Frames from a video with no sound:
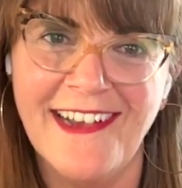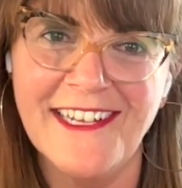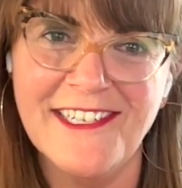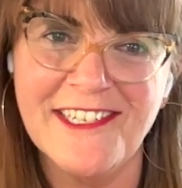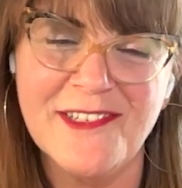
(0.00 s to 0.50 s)

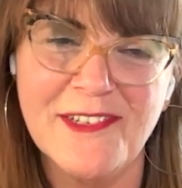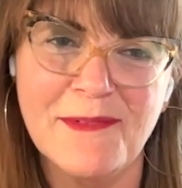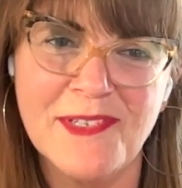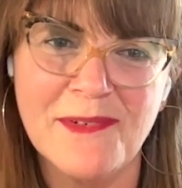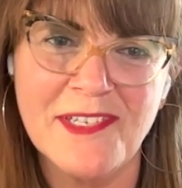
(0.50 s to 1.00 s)
It
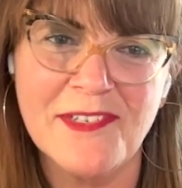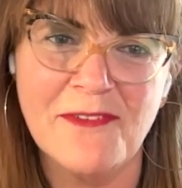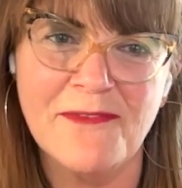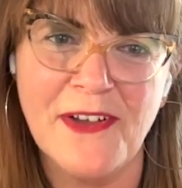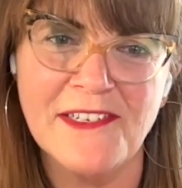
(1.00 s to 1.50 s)
was always so
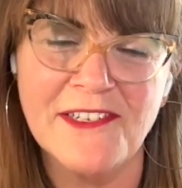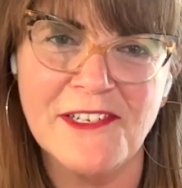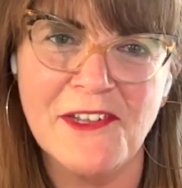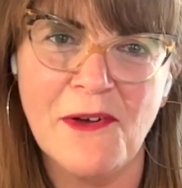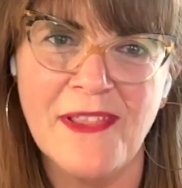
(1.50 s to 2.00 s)
fun to
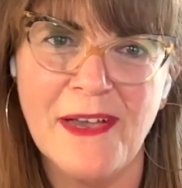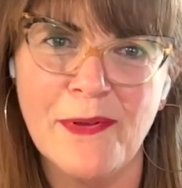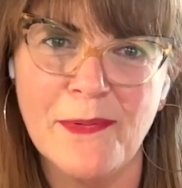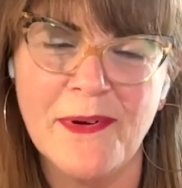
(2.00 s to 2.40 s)
know that we